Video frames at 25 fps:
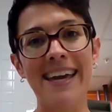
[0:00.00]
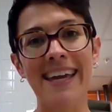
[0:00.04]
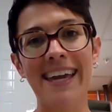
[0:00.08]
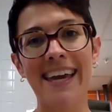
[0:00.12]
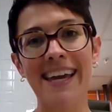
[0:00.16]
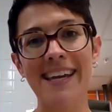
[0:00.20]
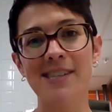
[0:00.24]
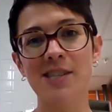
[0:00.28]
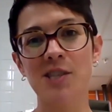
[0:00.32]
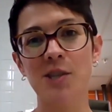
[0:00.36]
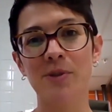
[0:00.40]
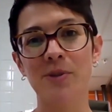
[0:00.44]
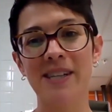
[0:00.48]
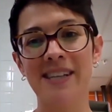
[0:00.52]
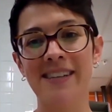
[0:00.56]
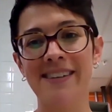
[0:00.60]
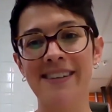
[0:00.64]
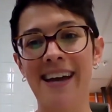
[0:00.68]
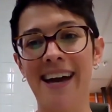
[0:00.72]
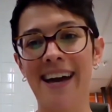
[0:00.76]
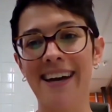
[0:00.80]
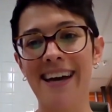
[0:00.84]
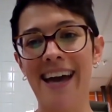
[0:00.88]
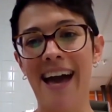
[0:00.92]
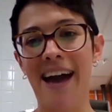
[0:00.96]
in case you didn't
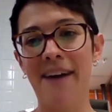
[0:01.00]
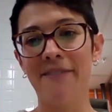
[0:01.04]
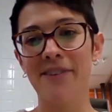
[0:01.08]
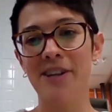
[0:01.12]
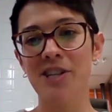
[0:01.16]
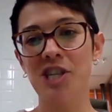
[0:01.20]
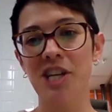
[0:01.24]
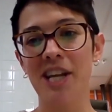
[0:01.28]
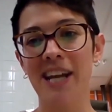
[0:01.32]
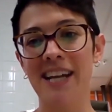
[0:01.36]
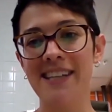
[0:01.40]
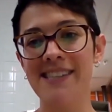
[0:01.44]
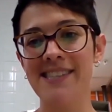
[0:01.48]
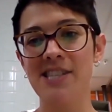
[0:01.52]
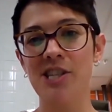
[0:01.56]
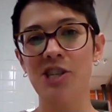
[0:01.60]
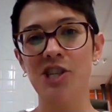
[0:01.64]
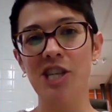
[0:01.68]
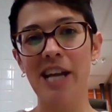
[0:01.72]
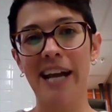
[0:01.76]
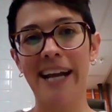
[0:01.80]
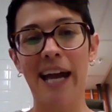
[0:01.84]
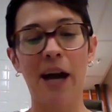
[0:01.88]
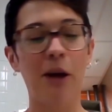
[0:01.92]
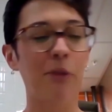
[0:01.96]
have a chance to
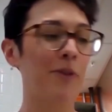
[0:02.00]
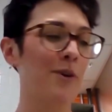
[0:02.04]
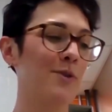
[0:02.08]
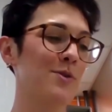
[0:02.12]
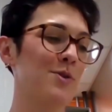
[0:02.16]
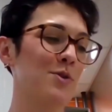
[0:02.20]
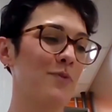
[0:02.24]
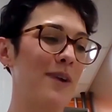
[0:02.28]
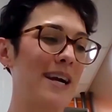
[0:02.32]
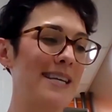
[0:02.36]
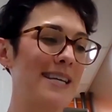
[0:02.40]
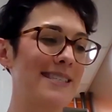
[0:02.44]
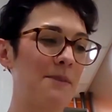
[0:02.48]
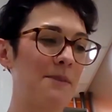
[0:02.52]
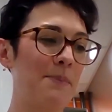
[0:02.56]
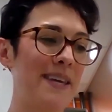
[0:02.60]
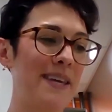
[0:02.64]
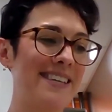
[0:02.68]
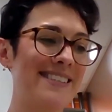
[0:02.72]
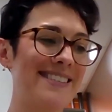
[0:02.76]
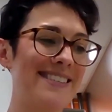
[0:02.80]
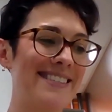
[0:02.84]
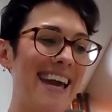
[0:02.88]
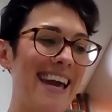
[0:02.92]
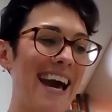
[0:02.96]
check out those
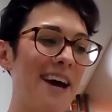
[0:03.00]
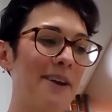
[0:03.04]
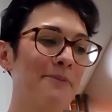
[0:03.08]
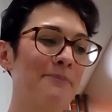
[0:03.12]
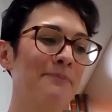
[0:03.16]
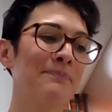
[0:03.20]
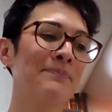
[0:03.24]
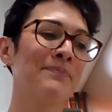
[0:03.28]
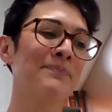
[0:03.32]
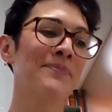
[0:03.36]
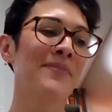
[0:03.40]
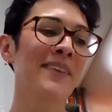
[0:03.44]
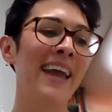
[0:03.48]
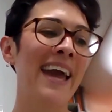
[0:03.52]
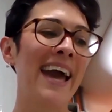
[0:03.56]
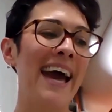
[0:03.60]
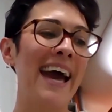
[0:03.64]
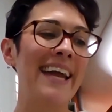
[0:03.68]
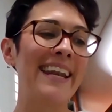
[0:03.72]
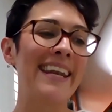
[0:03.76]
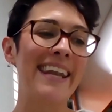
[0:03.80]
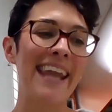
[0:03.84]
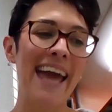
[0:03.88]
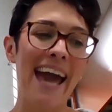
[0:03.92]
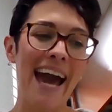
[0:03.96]
recipes yet.
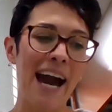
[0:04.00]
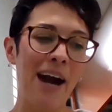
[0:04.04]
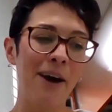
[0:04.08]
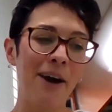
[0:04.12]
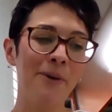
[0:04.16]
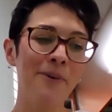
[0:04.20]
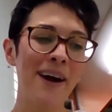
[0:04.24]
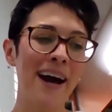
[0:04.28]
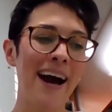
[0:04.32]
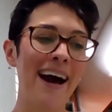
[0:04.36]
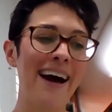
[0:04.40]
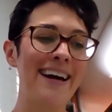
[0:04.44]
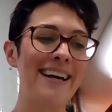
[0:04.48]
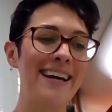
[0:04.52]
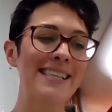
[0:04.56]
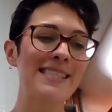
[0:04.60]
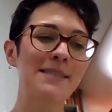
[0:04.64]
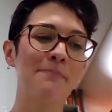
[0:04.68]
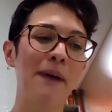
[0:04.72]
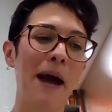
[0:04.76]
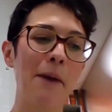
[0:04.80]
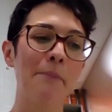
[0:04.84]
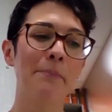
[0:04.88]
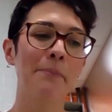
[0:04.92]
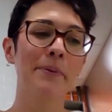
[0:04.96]
And now it's
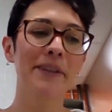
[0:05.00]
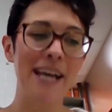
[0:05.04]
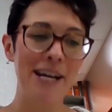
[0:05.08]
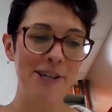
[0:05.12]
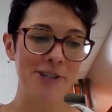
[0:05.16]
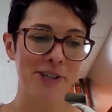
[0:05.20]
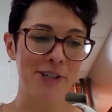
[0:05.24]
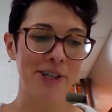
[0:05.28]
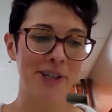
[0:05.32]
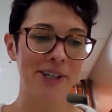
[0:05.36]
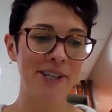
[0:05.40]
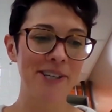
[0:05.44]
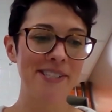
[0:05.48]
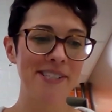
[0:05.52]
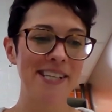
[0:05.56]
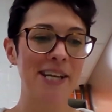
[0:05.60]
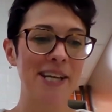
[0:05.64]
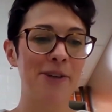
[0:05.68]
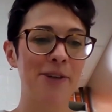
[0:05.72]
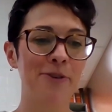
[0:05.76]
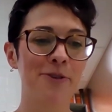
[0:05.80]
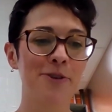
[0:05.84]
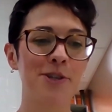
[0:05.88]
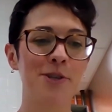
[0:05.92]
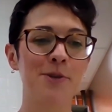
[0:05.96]
my pleasure to
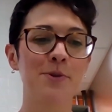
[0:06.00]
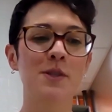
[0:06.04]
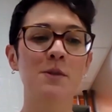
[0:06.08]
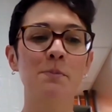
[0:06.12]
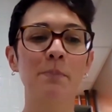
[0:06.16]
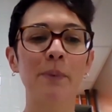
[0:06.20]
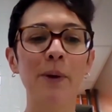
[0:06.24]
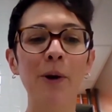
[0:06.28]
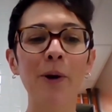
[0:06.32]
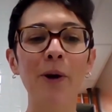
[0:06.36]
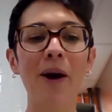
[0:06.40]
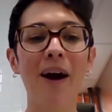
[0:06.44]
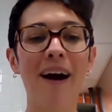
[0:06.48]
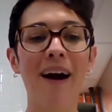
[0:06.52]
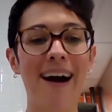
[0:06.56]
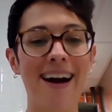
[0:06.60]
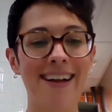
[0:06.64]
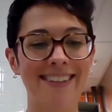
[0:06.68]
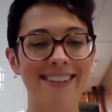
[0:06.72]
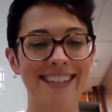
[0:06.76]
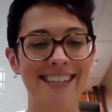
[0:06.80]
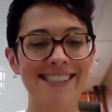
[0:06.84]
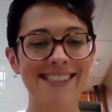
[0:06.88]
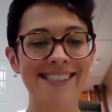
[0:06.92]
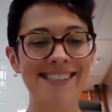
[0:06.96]
introduce Bill
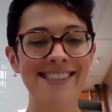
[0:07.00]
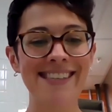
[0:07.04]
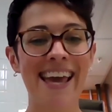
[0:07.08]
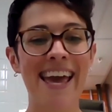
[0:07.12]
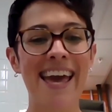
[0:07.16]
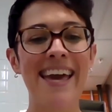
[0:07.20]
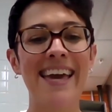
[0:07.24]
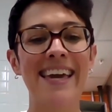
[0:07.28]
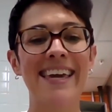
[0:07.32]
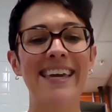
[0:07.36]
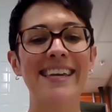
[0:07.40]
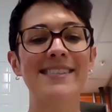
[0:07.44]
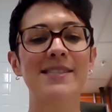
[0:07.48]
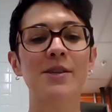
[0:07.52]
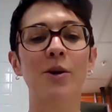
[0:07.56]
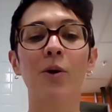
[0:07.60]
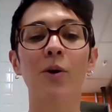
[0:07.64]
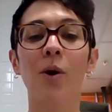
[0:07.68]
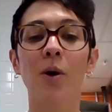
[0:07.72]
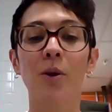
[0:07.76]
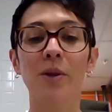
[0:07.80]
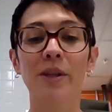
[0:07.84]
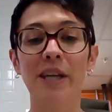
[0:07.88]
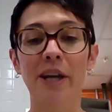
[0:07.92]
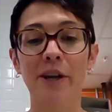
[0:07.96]
Collins. He's a
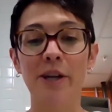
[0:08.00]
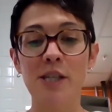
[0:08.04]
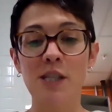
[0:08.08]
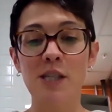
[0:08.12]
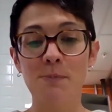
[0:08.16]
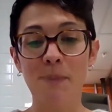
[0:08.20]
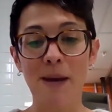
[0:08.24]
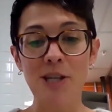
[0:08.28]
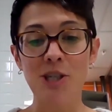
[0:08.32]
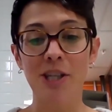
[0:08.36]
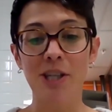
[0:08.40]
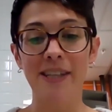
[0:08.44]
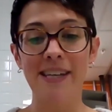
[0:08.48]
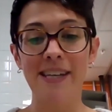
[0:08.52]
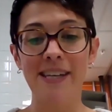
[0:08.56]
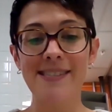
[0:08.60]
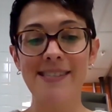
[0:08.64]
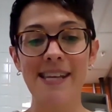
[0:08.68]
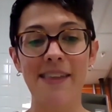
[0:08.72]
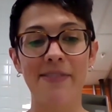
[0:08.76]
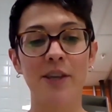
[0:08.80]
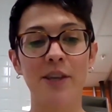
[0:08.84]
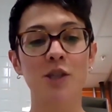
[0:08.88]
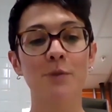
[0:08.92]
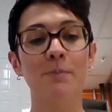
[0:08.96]
culinary specialist
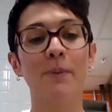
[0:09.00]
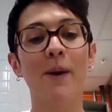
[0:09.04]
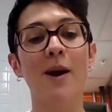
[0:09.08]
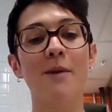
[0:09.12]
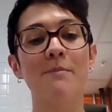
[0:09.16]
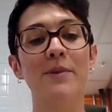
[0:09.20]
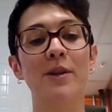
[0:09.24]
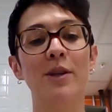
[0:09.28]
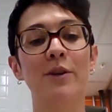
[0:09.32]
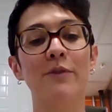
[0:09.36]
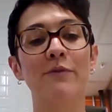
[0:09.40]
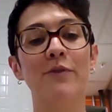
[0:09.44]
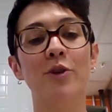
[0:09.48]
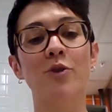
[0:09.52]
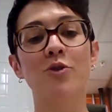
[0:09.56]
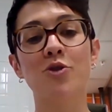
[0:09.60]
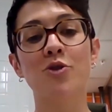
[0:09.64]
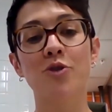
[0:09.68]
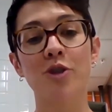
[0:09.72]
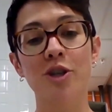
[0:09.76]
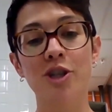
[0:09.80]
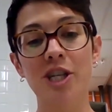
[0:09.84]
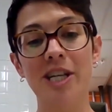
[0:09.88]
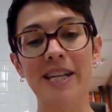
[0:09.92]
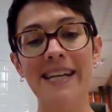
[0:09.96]
in the Department of
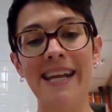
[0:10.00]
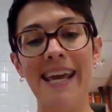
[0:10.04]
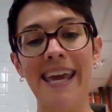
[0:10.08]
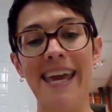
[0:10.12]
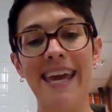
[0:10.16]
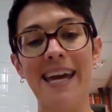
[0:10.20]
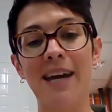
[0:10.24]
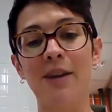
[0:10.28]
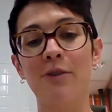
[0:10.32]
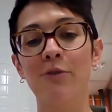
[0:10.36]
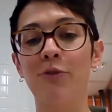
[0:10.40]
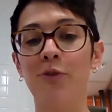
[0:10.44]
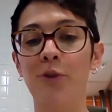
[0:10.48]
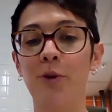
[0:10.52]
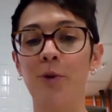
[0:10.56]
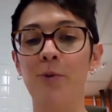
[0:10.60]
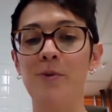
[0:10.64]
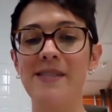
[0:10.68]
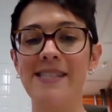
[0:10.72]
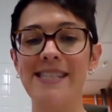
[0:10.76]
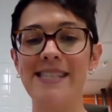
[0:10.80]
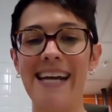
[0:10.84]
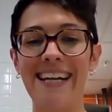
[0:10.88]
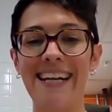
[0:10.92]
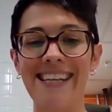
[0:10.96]
Nutrition and Food
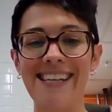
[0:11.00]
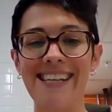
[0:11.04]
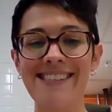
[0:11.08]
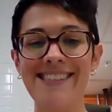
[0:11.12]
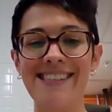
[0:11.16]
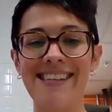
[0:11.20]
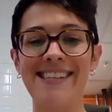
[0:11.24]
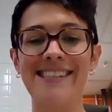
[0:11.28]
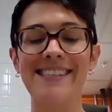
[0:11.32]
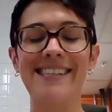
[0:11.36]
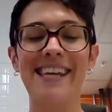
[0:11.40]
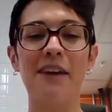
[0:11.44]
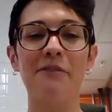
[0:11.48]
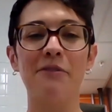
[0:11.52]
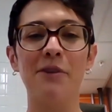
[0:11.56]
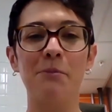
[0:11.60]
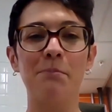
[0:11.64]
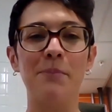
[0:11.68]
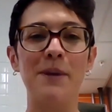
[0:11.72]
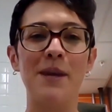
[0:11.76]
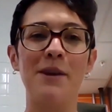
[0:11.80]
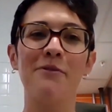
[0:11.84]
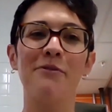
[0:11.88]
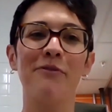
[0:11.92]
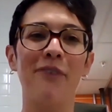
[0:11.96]
Studies in David
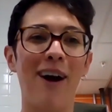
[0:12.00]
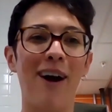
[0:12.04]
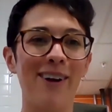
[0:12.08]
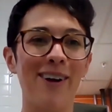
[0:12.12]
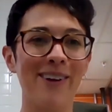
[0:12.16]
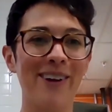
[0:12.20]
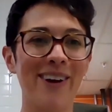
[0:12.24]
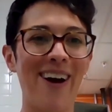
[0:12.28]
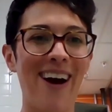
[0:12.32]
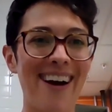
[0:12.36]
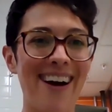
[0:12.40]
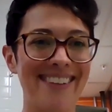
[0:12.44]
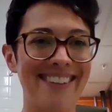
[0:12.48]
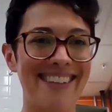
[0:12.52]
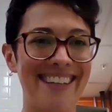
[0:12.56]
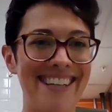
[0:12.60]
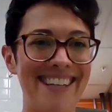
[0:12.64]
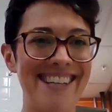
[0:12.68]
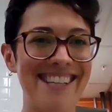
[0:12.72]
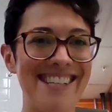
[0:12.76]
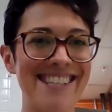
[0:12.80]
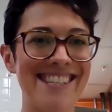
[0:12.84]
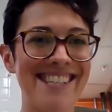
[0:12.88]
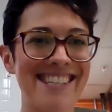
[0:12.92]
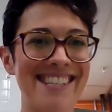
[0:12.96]
B. Falk
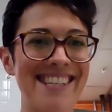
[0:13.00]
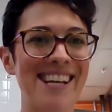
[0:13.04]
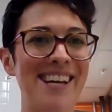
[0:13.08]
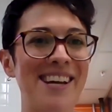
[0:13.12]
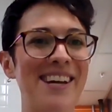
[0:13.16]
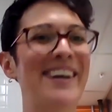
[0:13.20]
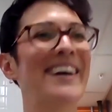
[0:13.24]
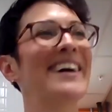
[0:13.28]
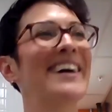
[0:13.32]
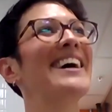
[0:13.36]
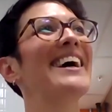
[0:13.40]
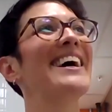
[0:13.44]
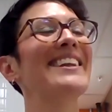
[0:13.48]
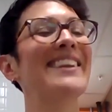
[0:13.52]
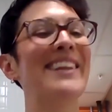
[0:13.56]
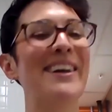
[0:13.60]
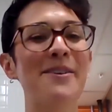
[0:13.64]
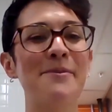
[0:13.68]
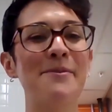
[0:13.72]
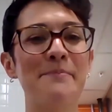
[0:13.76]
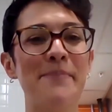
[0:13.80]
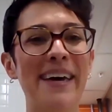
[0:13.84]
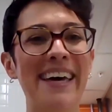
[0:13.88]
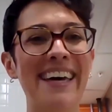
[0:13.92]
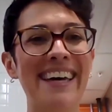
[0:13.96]
College.
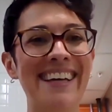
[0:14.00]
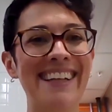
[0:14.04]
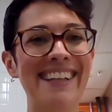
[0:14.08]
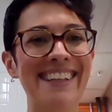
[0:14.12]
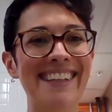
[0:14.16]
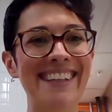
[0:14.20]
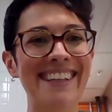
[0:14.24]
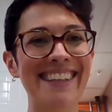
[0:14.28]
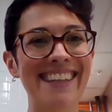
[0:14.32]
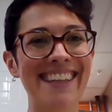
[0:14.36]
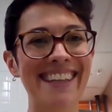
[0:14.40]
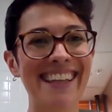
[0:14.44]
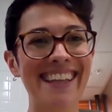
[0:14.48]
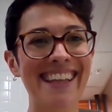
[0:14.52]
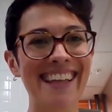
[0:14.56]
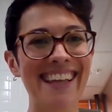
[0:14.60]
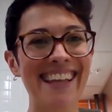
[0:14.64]
Hello, Bill.